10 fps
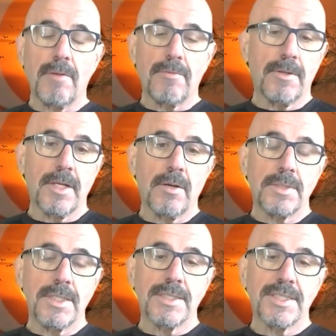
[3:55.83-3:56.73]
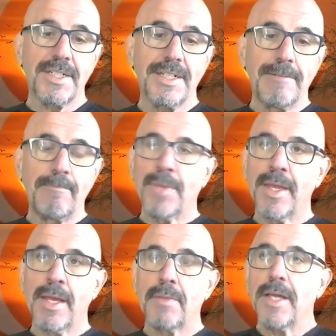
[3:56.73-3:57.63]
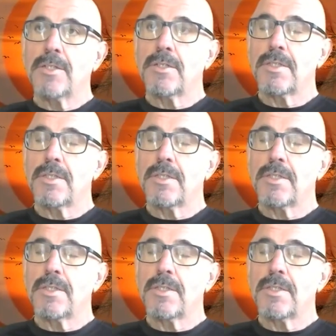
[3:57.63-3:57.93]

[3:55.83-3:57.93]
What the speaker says: for the OTC, they